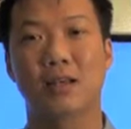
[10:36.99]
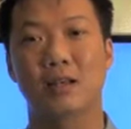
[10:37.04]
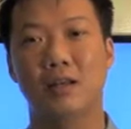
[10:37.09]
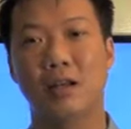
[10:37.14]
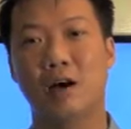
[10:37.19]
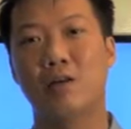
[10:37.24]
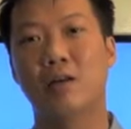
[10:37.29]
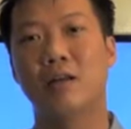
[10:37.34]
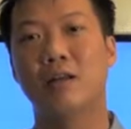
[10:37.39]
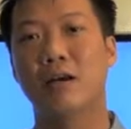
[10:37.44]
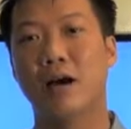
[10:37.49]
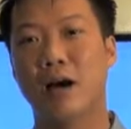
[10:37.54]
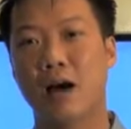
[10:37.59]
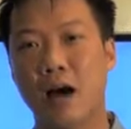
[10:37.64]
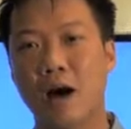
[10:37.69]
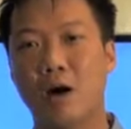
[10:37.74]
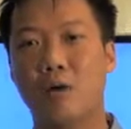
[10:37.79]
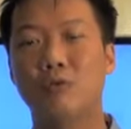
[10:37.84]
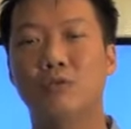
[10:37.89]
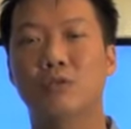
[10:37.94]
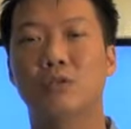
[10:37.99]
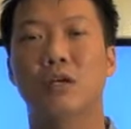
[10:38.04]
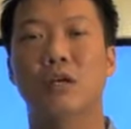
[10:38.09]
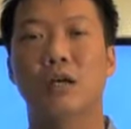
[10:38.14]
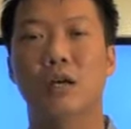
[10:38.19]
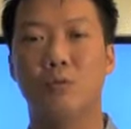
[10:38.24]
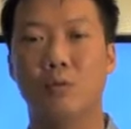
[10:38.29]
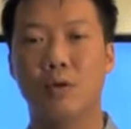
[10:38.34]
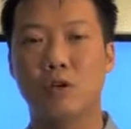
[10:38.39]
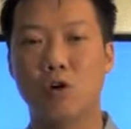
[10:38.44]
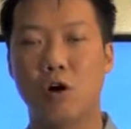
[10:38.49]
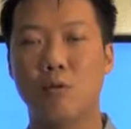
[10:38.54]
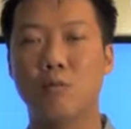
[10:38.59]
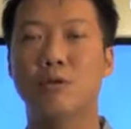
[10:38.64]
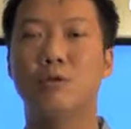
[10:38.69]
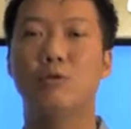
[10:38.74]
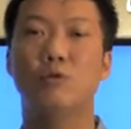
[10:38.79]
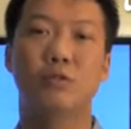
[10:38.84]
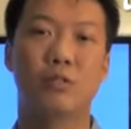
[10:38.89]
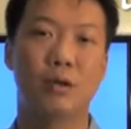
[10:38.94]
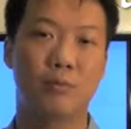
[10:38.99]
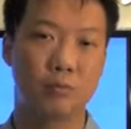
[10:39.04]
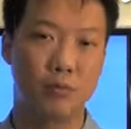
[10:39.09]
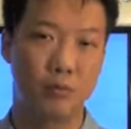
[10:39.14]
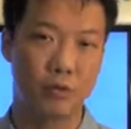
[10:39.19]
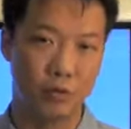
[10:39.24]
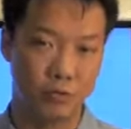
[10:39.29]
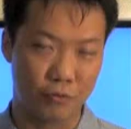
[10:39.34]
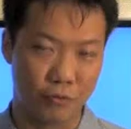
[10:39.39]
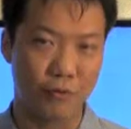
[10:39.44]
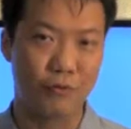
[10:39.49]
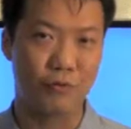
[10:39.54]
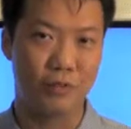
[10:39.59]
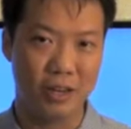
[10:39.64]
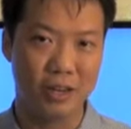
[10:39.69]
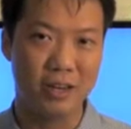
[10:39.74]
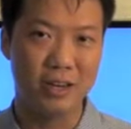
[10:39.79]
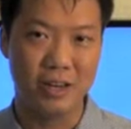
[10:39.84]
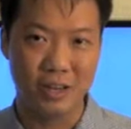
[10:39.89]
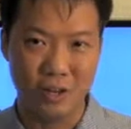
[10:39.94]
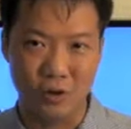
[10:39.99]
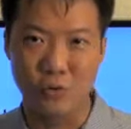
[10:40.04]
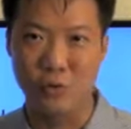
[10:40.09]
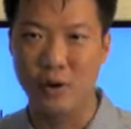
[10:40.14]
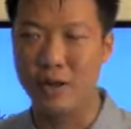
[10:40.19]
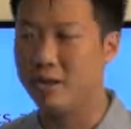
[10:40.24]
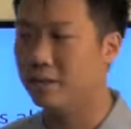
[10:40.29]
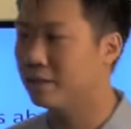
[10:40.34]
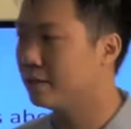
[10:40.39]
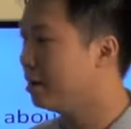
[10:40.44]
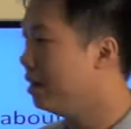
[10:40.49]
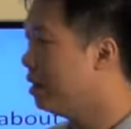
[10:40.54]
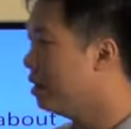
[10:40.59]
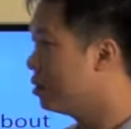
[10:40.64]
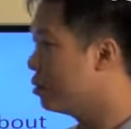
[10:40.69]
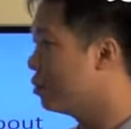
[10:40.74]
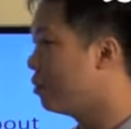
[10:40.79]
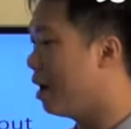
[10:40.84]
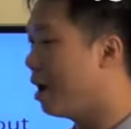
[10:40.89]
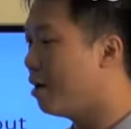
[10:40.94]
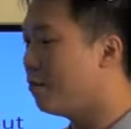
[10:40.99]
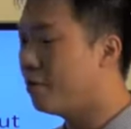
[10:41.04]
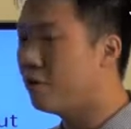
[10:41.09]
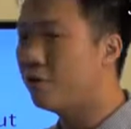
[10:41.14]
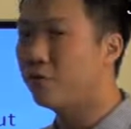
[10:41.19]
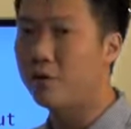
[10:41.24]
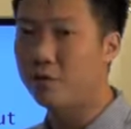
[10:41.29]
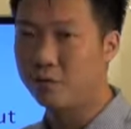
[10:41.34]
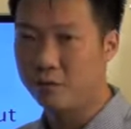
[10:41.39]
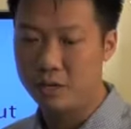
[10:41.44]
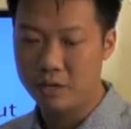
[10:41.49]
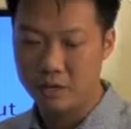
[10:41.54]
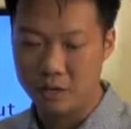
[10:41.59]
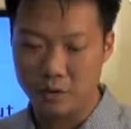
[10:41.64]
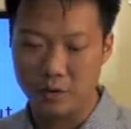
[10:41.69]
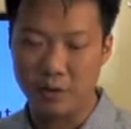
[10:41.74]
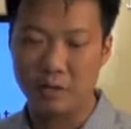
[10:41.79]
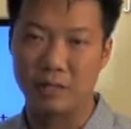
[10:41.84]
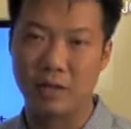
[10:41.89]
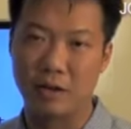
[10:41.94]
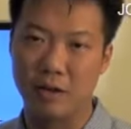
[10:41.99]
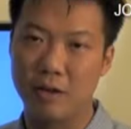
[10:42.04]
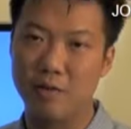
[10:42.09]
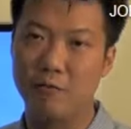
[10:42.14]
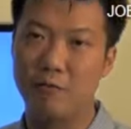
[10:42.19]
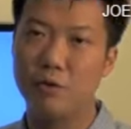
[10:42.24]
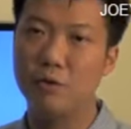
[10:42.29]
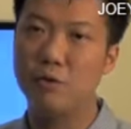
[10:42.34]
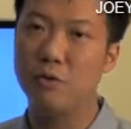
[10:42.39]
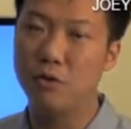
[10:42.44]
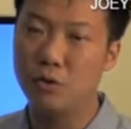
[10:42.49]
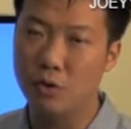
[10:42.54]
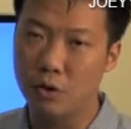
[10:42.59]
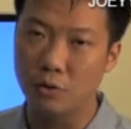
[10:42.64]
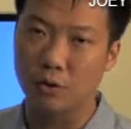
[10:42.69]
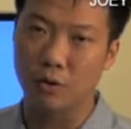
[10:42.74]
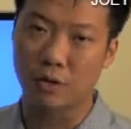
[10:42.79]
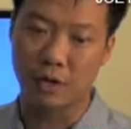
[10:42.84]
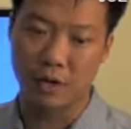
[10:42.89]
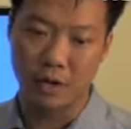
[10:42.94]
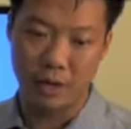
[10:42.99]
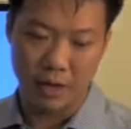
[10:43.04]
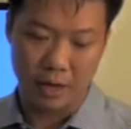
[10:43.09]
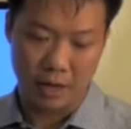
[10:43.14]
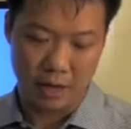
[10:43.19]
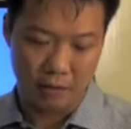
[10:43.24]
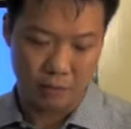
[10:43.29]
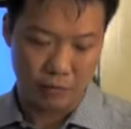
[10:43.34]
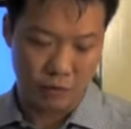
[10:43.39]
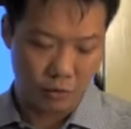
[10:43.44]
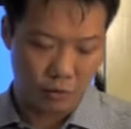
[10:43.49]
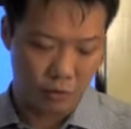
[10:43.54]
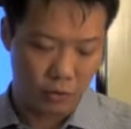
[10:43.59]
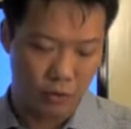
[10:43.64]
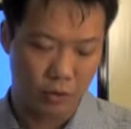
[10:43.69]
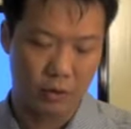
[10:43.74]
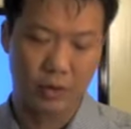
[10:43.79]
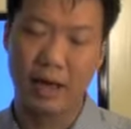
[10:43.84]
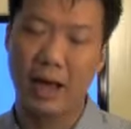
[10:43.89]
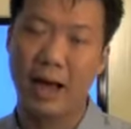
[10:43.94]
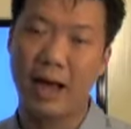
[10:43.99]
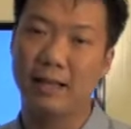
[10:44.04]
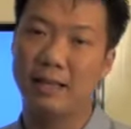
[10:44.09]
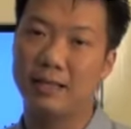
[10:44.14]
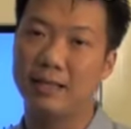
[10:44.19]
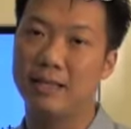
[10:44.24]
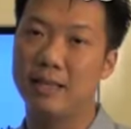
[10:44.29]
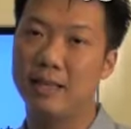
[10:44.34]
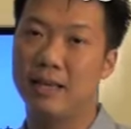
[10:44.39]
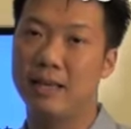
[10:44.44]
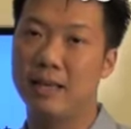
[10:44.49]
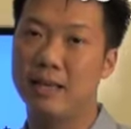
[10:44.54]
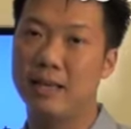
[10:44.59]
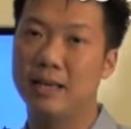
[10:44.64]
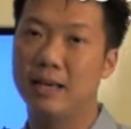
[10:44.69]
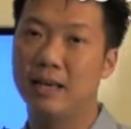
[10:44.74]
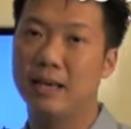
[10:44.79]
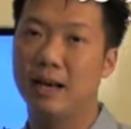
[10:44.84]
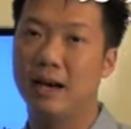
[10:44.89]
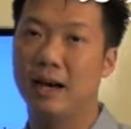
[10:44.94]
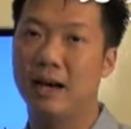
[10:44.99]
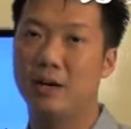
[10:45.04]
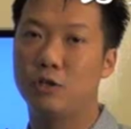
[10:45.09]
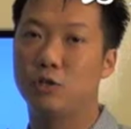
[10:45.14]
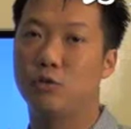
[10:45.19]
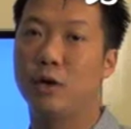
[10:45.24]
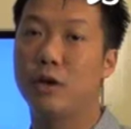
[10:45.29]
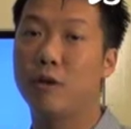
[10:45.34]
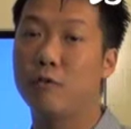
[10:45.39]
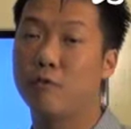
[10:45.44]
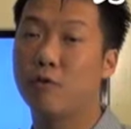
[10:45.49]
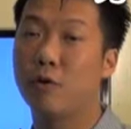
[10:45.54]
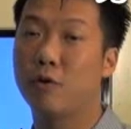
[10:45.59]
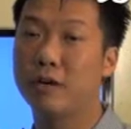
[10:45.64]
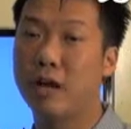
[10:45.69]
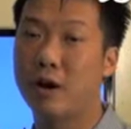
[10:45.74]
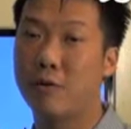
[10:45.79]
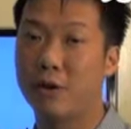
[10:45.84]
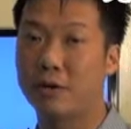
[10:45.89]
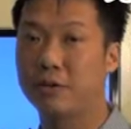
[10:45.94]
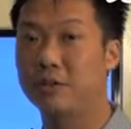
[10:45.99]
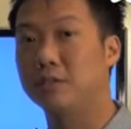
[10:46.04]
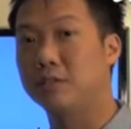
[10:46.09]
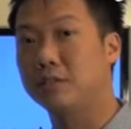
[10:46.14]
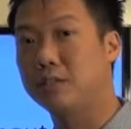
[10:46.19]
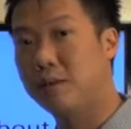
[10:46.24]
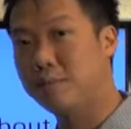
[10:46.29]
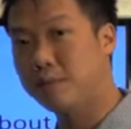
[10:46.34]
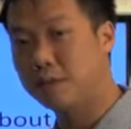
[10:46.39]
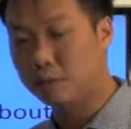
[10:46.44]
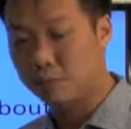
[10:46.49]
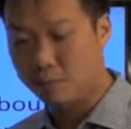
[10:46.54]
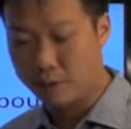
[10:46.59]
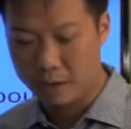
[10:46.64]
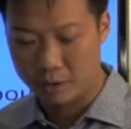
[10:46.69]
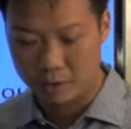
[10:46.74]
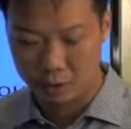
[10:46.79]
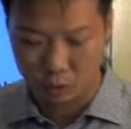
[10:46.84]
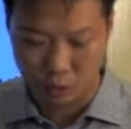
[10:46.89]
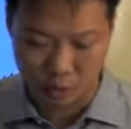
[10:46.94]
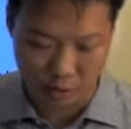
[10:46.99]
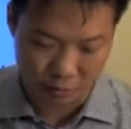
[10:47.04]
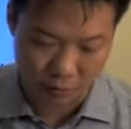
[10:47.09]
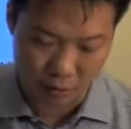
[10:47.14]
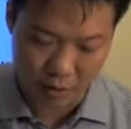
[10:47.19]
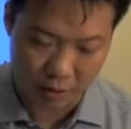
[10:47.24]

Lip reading: Now in a house, we normally use up to the 15 degrees. So every 15 degrees, now if you look at the 24 directions, let me just bring up the 24